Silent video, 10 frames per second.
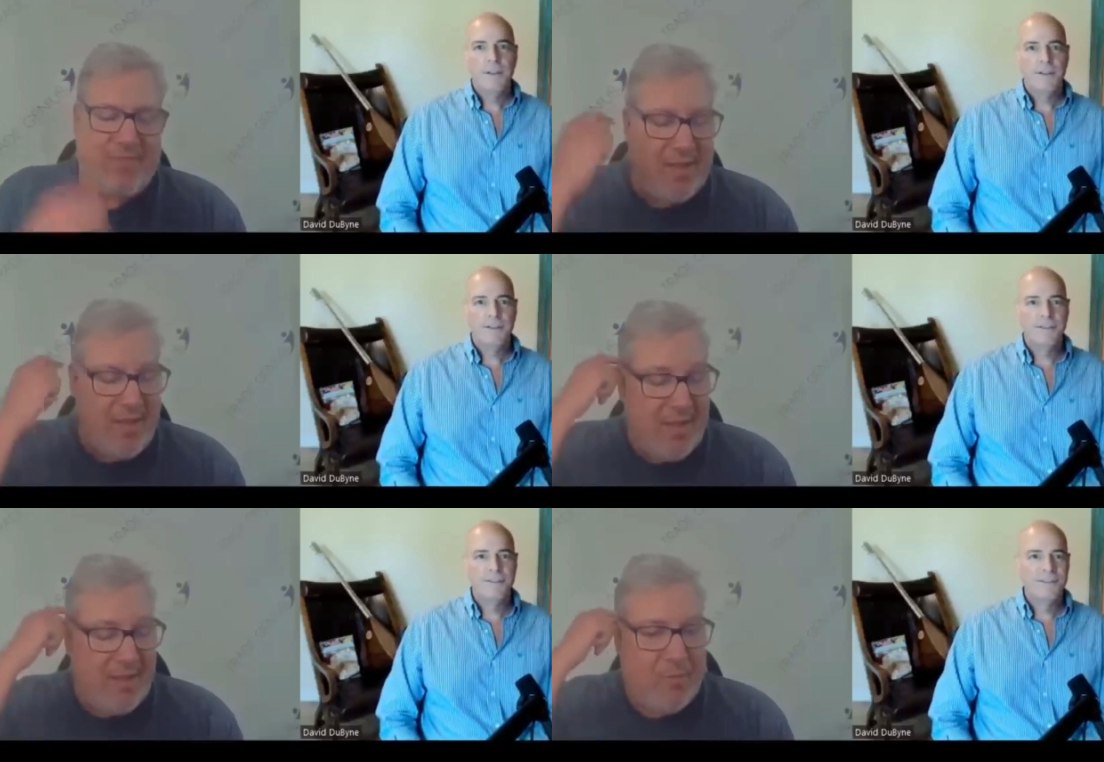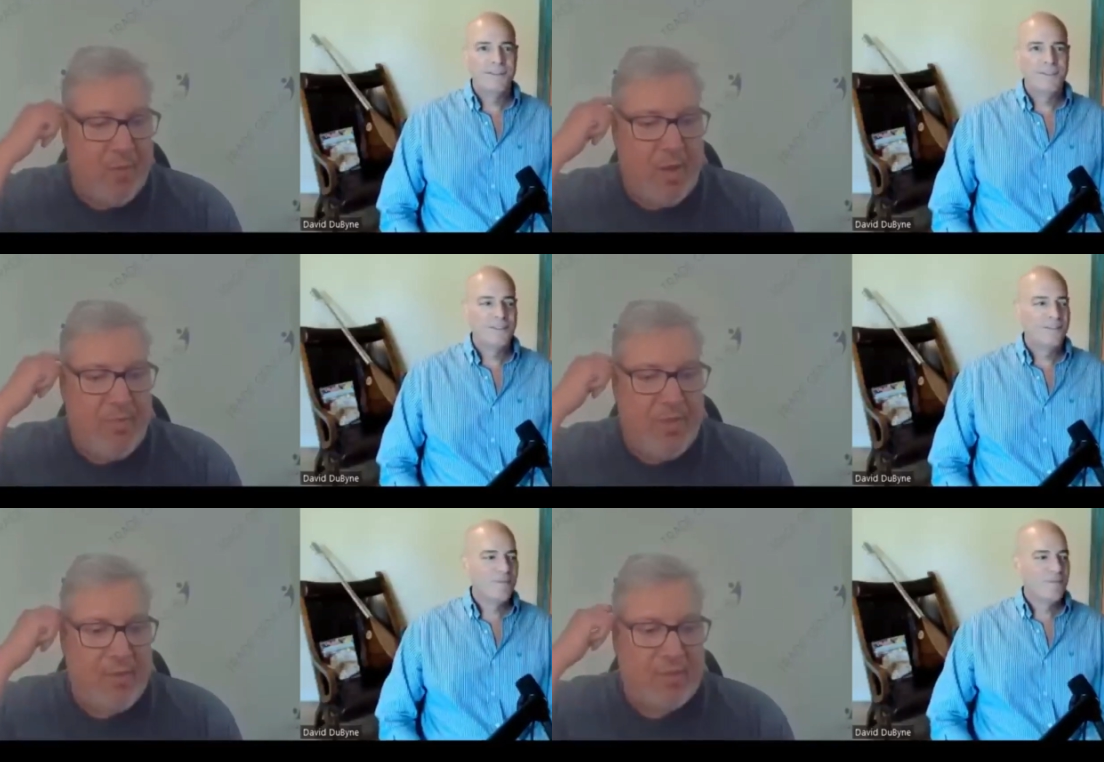Speaker 1: Yeah. Well, I
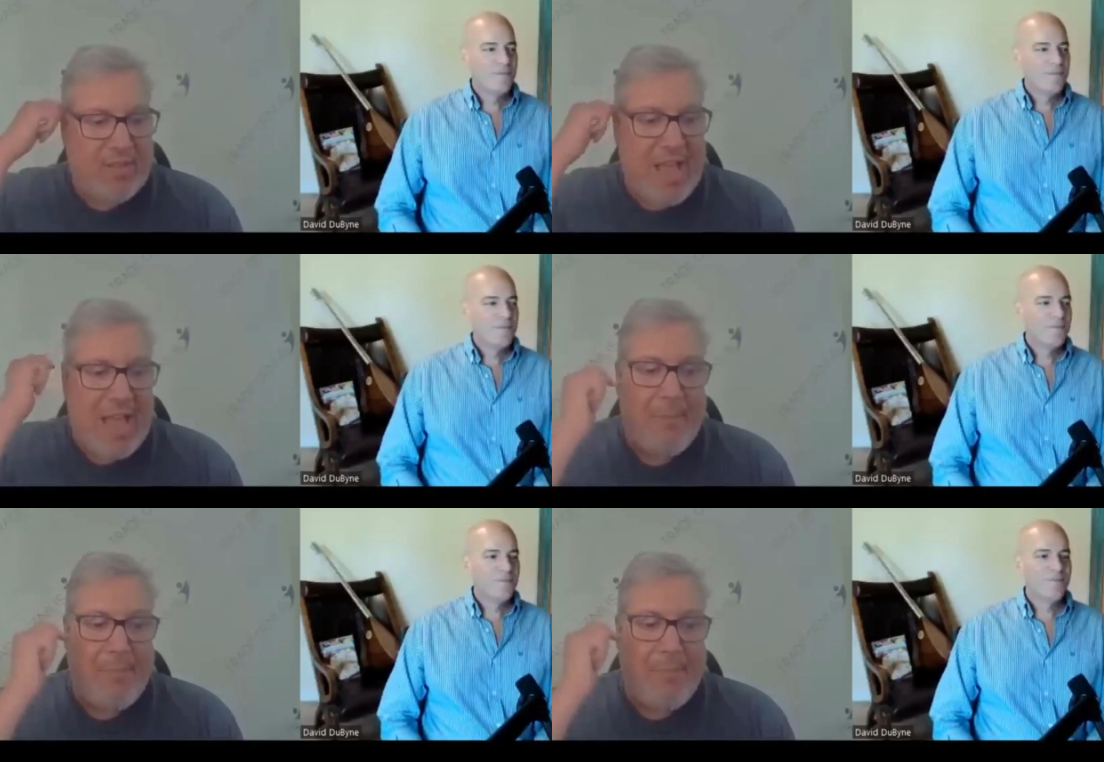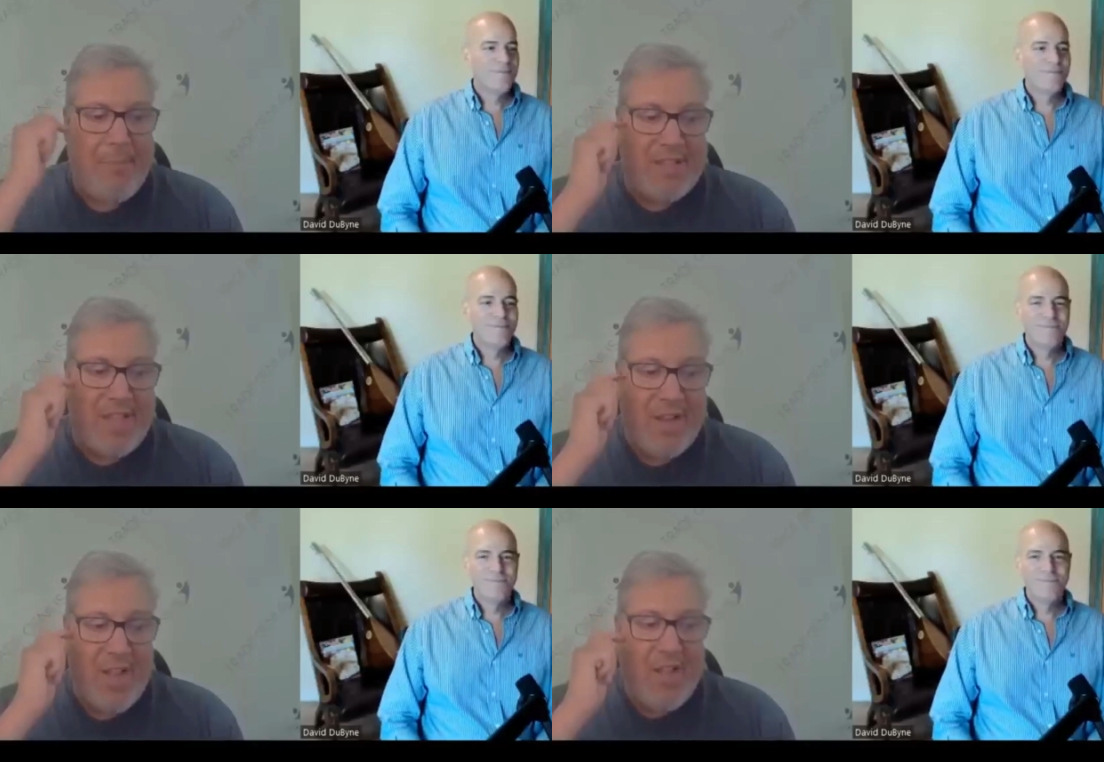think what's going to happen is
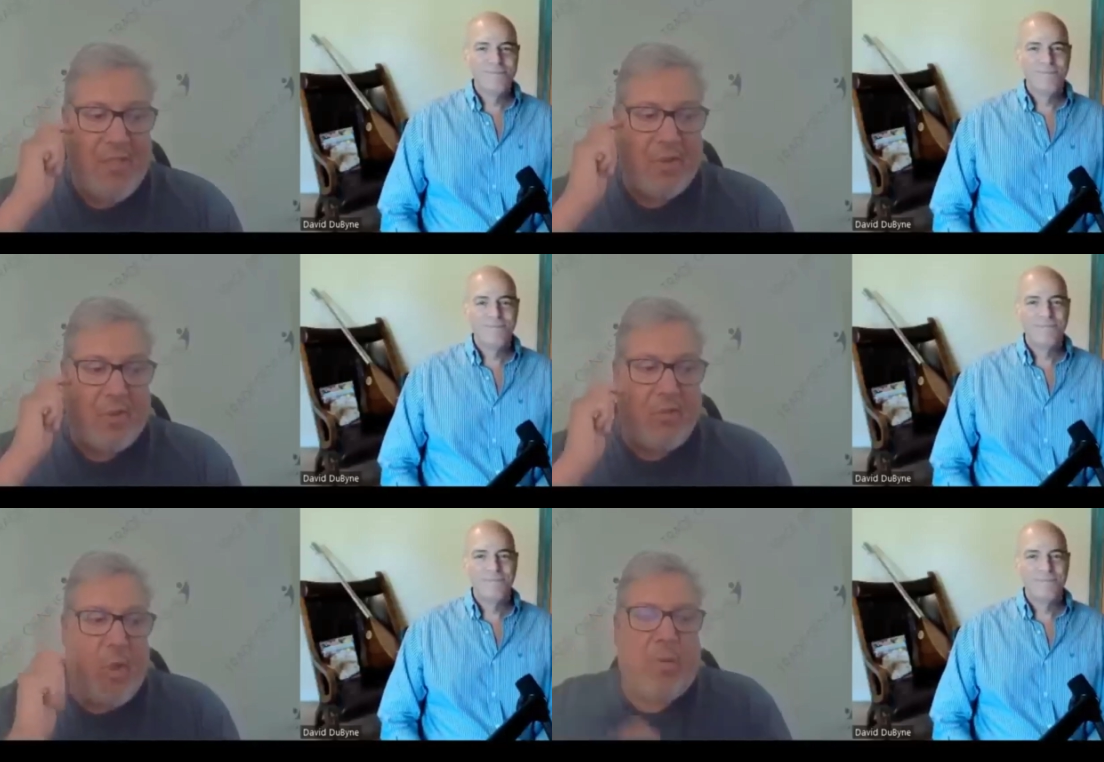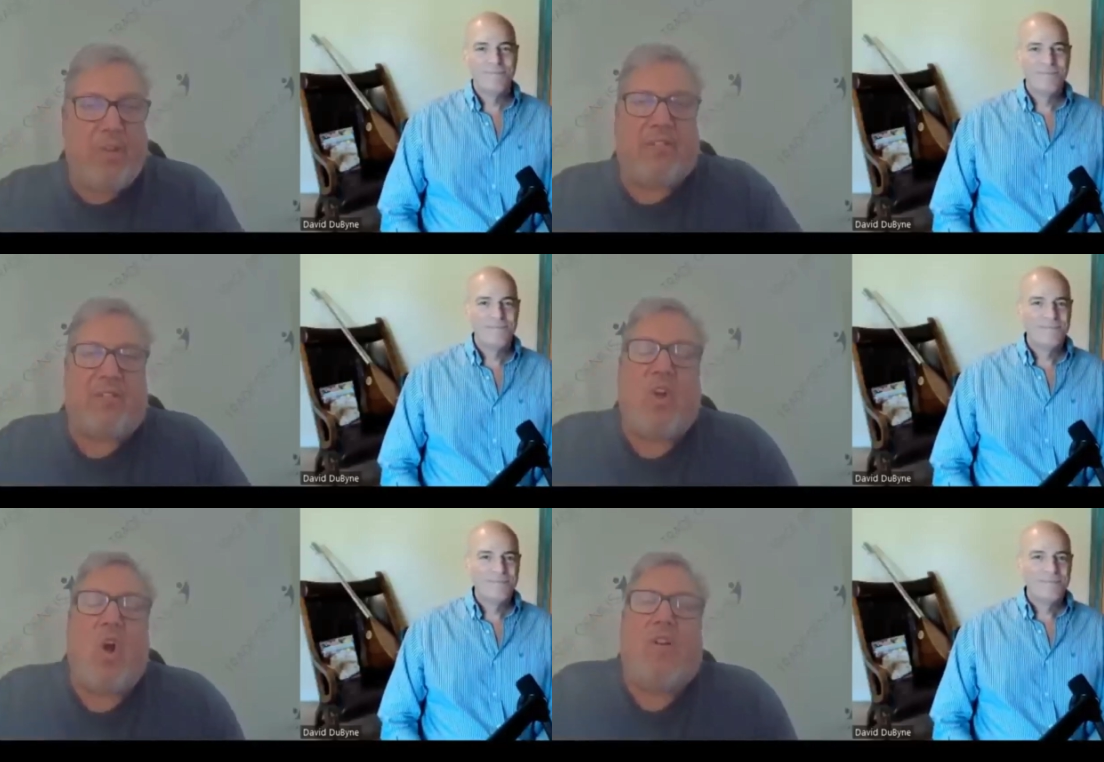that the globalists
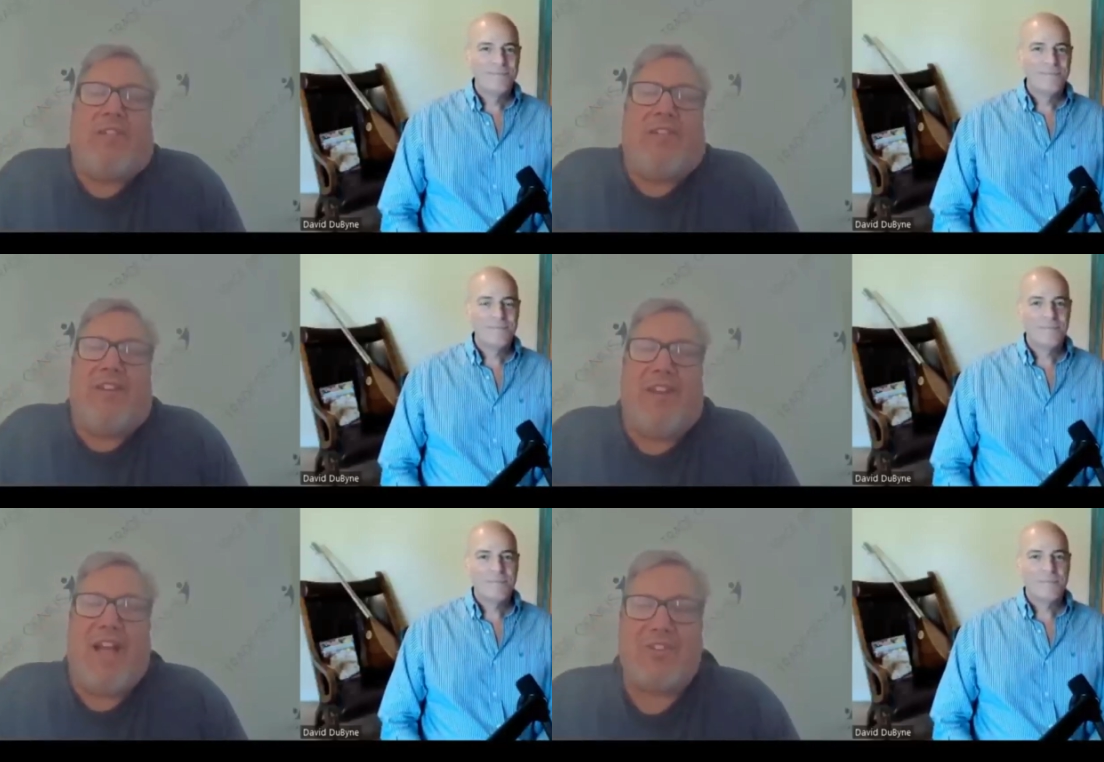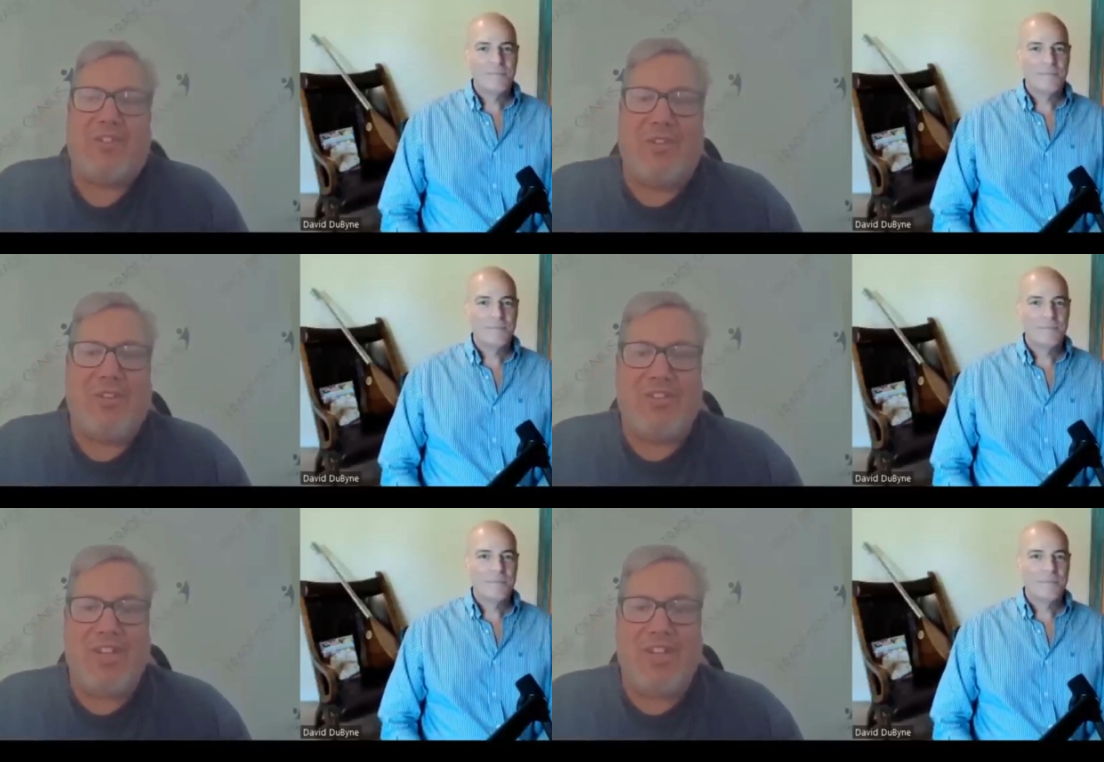are causing the national